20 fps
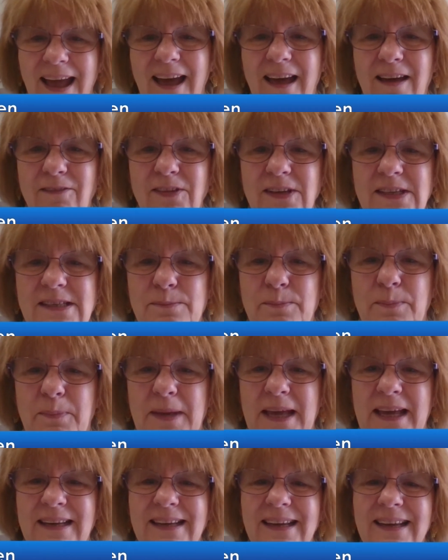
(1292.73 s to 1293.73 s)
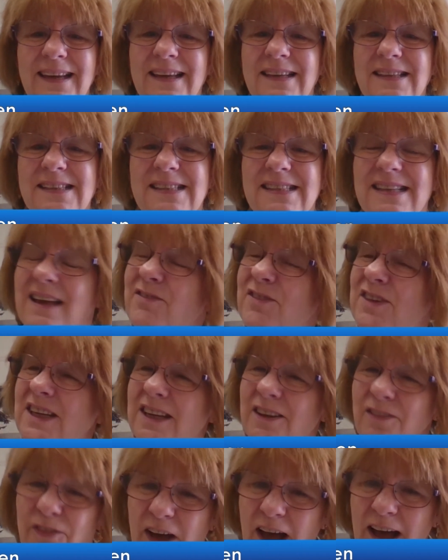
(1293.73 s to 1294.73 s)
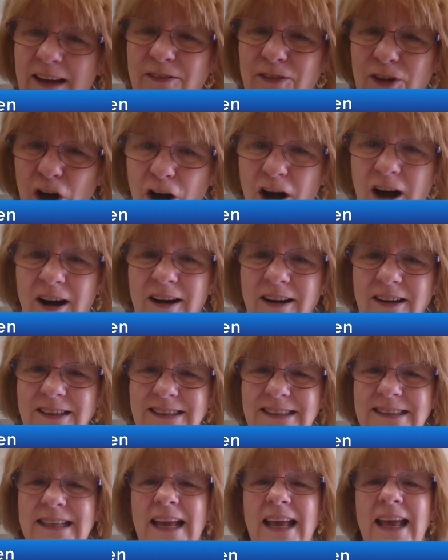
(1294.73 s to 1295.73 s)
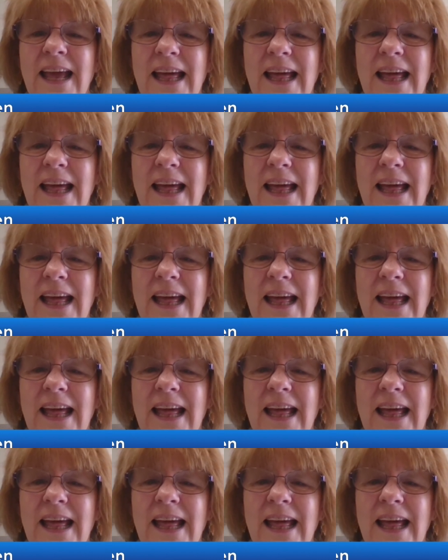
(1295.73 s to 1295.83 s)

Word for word: have as many as 75 cars,